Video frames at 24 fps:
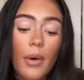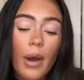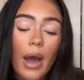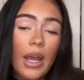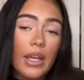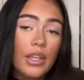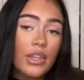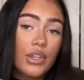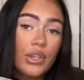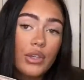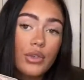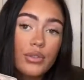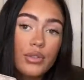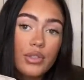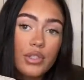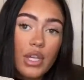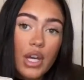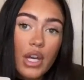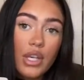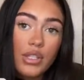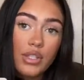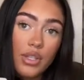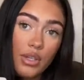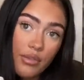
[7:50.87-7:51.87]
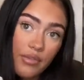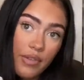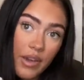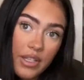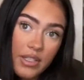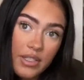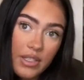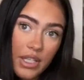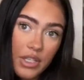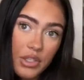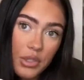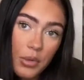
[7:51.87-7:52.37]
I used the Too Faced
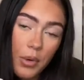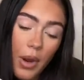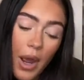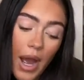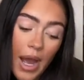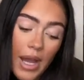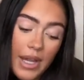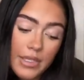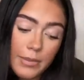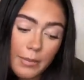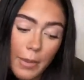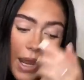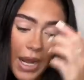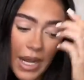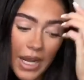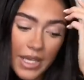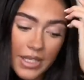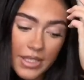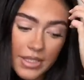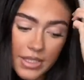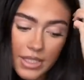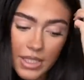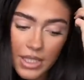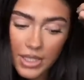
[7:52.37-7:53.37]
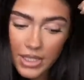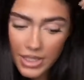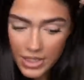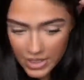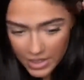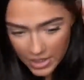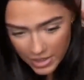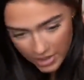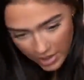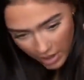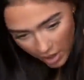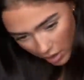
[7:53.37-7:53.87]
Natural Eyes palette. This
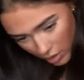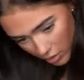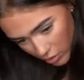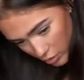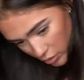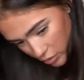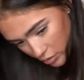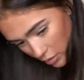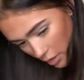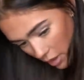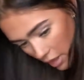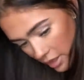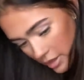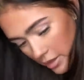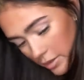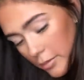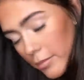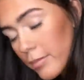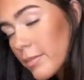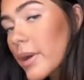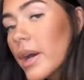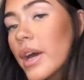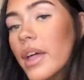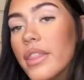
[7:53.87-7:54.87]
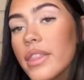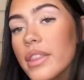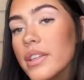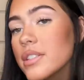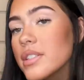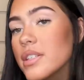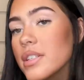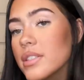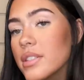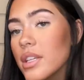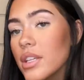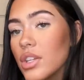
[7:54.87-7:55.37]
is the old one, but this
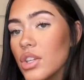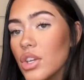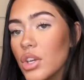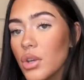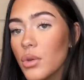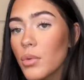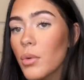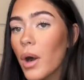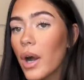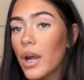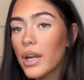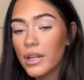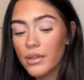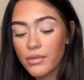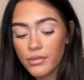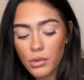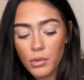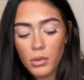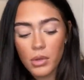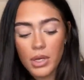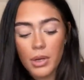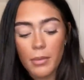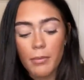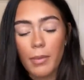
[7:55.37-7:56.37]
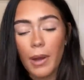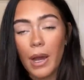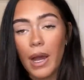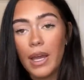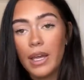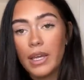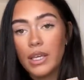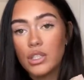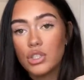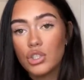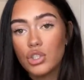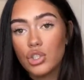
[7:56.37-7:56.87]
is the new one if you want to buy
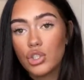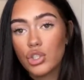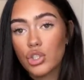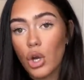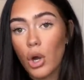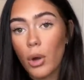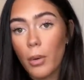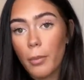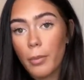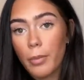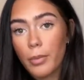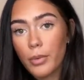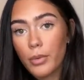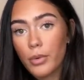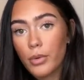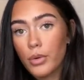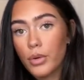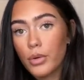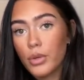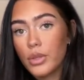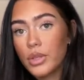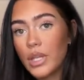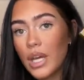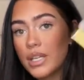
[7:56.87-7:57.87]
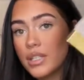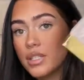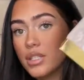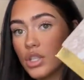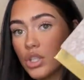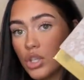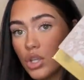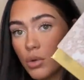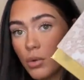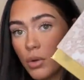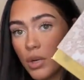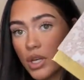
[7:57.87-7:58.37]
it in shop. That's the
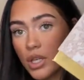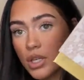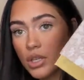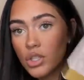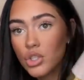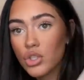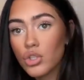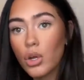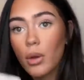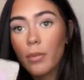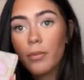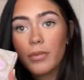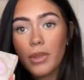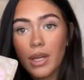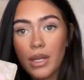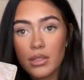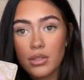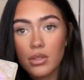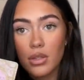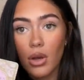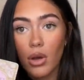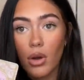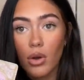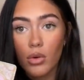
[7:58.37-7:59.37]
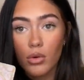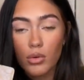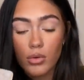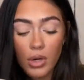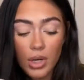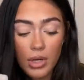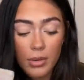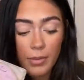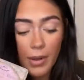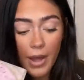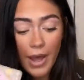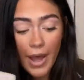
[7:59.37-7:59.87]
new one in the shop. That's the old one, but I